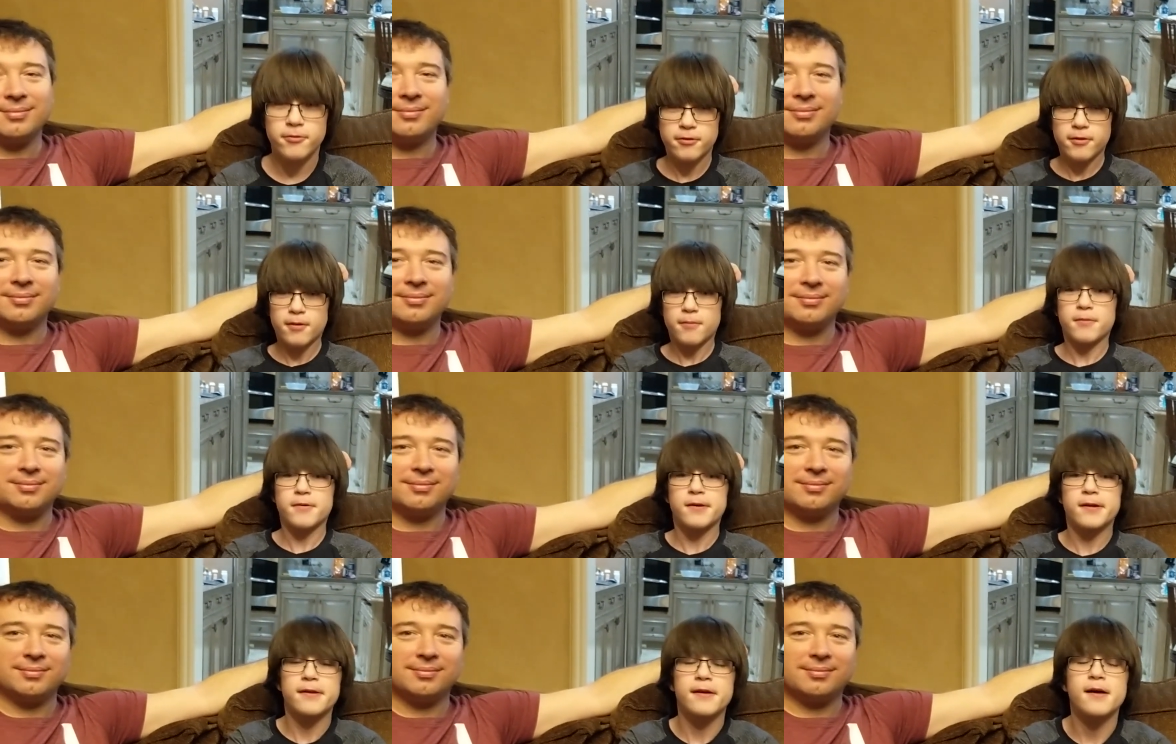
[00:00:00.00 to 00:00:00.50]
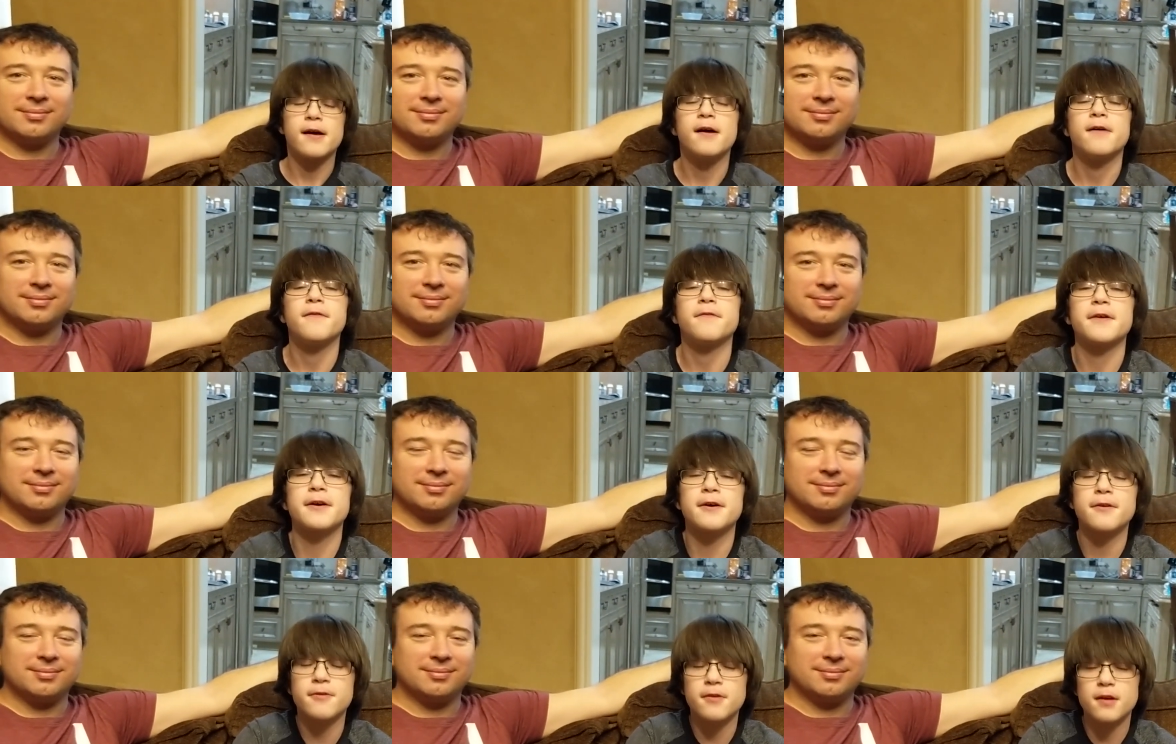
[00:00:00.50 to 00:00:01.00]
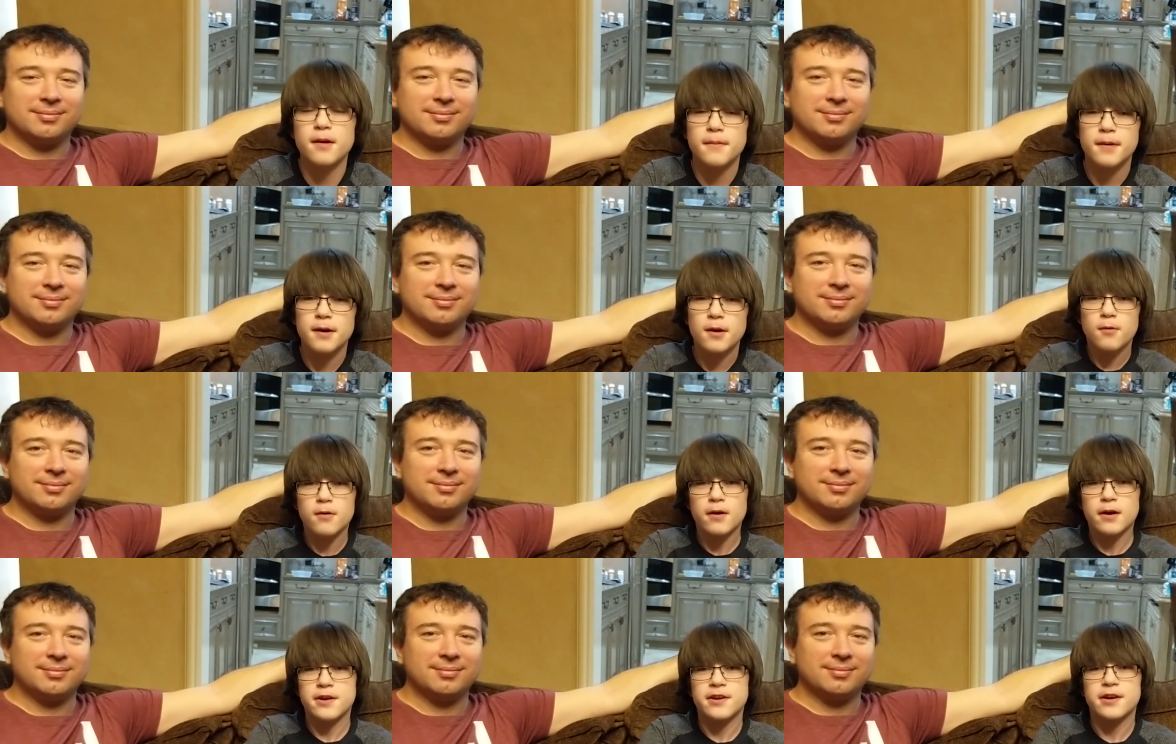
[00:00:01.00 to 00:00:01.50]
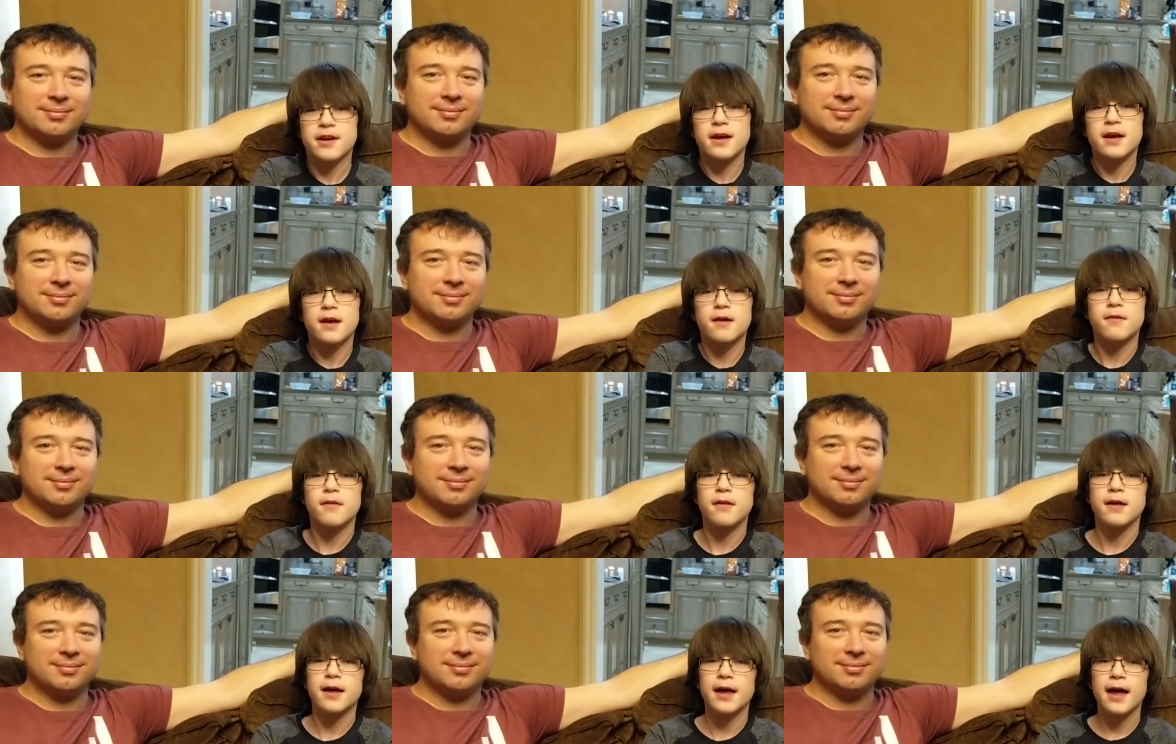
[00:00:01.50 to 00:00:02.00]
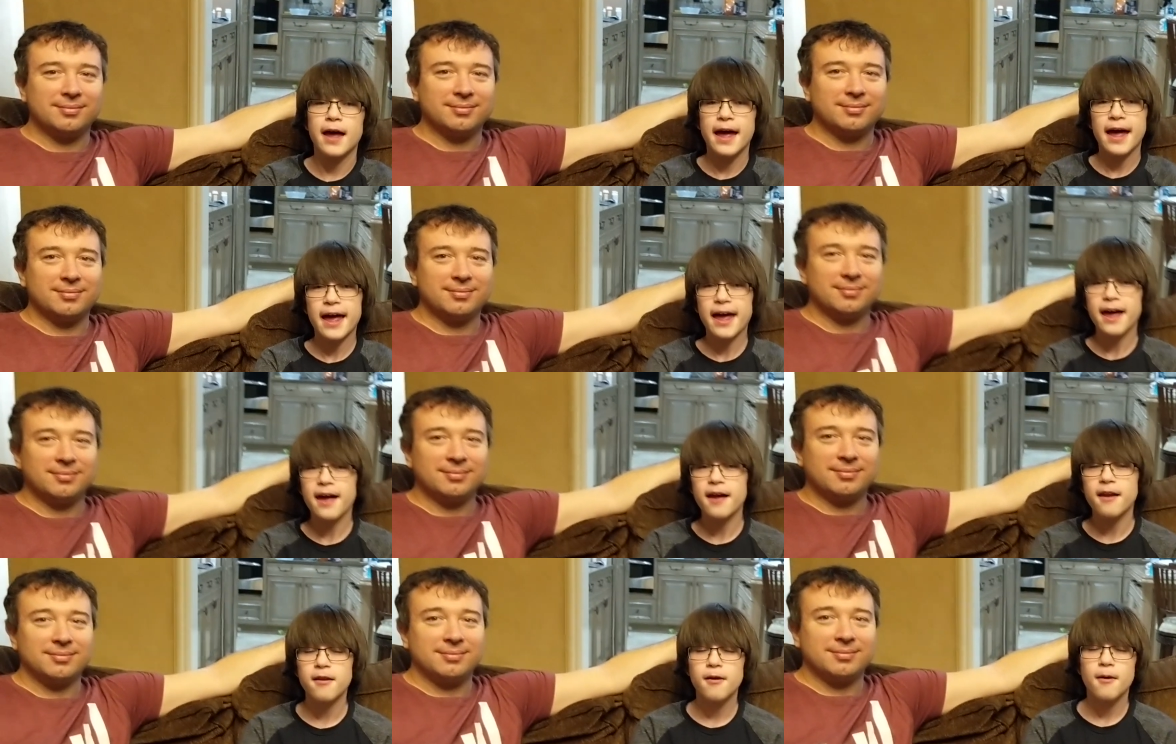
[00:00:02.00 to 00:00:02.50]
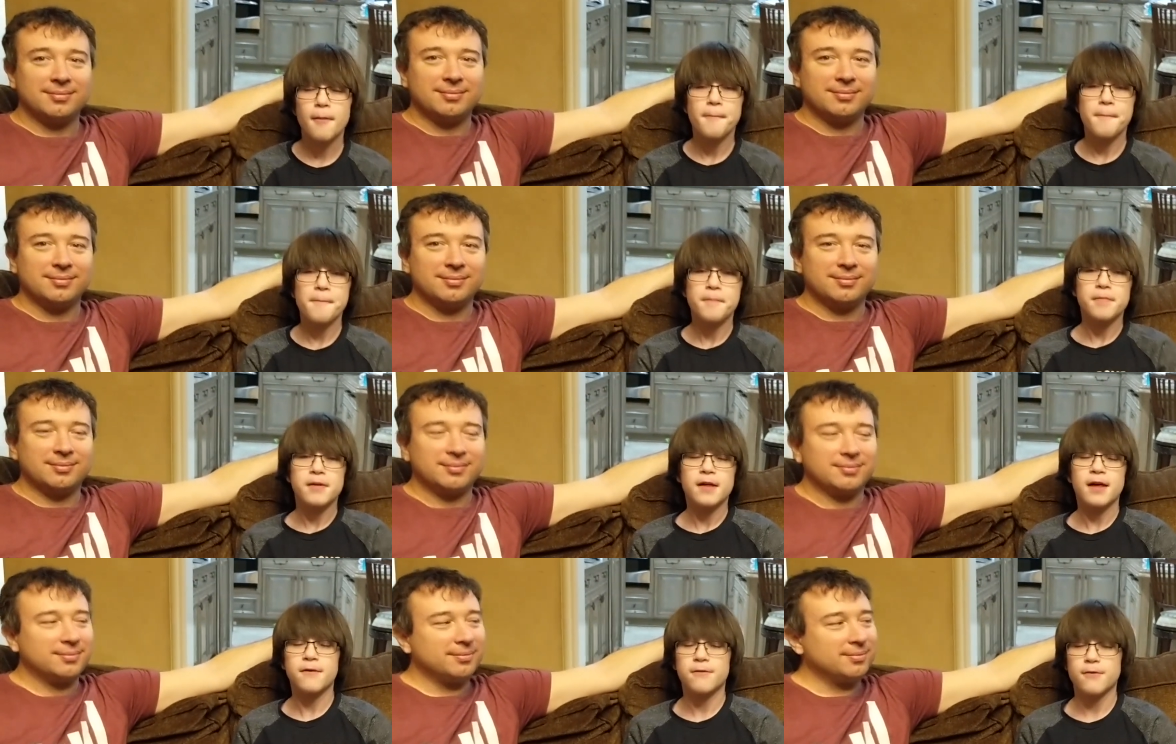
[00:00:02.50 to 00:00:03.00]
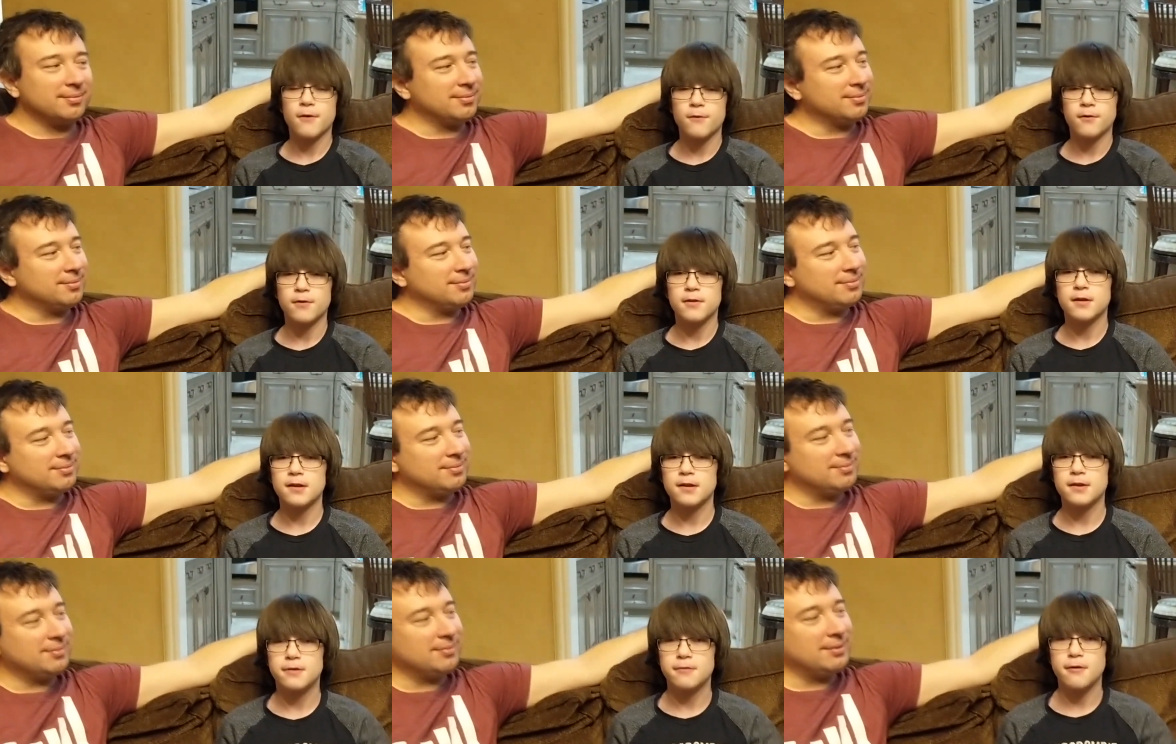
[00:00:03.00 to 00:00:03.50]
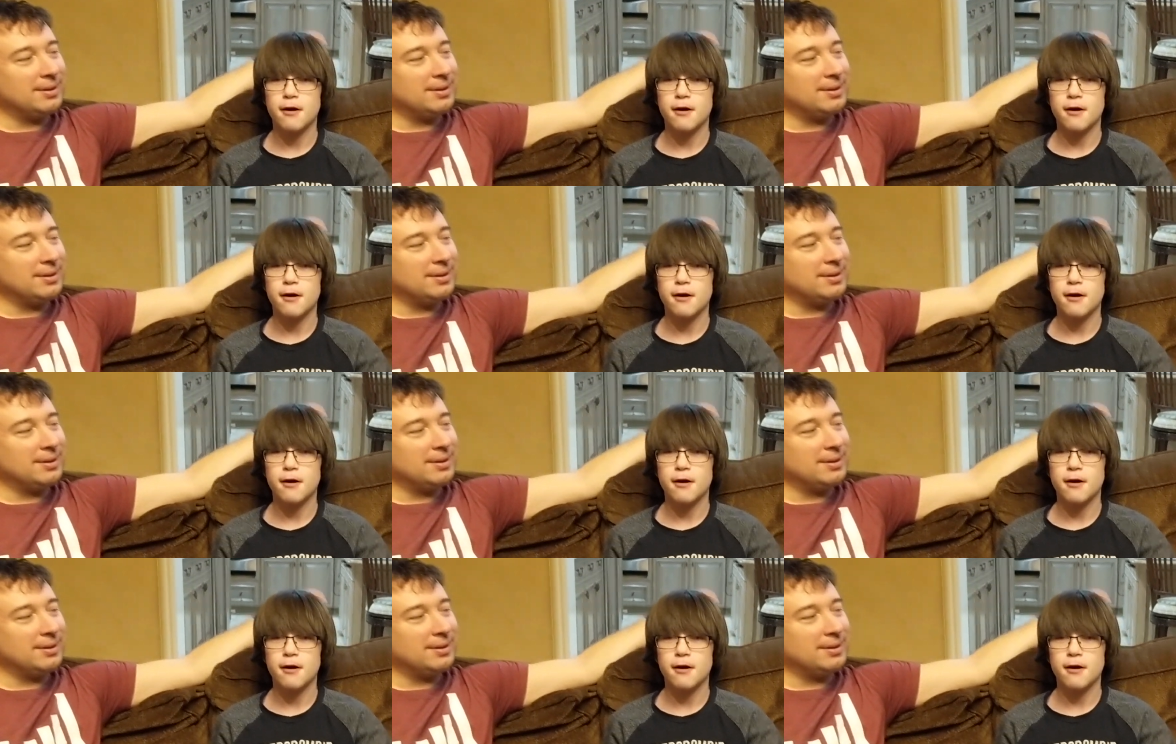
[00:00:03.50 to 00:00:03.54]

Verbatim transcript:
Speaker 1: subscribers. Thanks for having, watching, everything. And if you haven't clicked the